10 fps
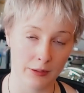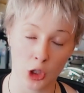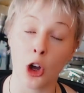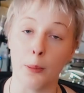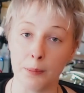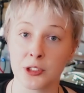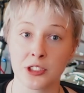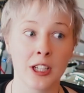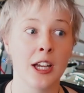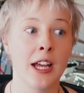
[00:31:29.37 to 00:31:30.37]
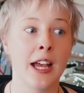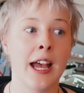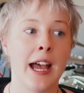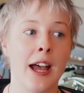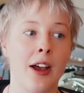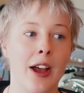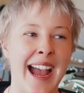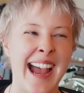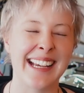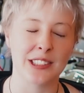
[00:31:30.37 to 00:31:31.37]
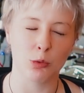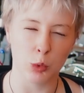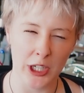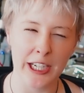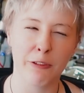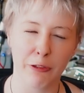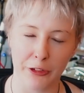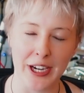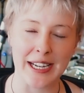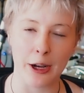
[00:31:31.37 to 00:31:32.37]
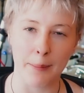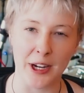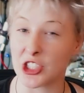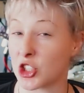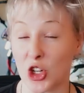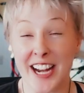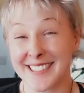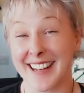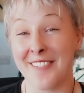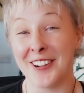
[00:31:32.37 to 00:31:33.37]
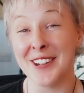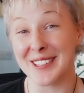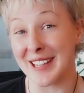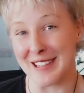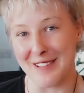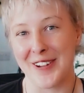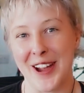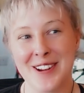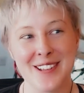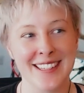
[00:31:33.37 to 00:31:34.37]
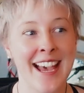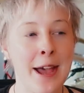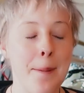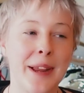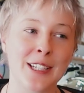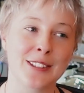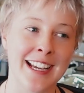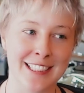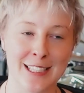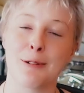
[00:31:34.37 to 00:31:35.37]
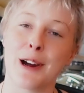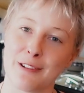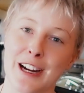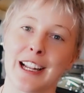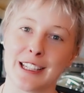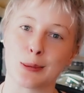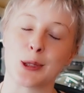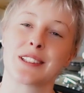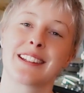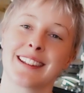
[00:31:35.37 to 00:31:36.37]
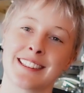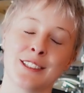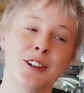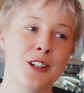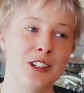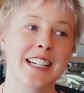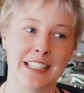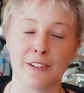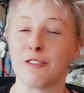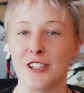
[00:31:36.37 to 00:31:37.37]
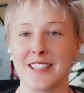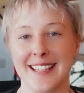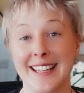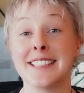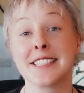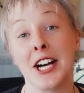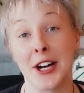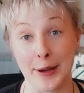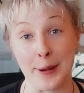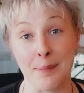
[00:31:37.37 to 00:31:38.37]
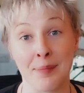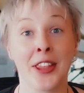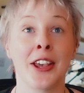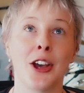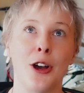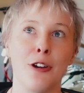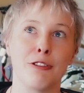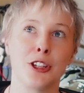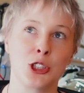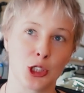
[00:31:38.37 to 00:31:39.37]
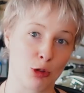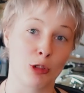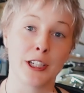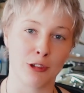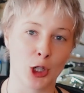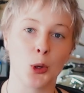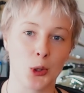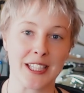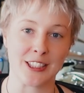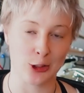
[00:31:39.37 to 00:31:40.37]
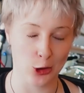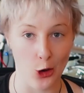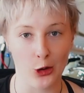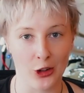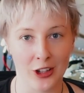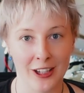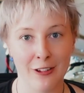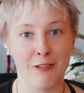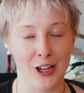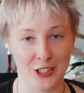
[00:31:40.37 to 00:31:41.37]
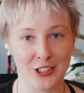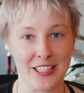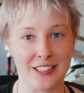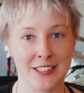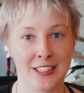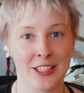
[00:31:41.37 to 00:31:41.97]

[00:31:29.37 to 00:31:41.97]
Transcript: comps has really freed up my stress levels, I suppose. Because actually what I realised was there's not a great difference in time of just re-recording the song versus,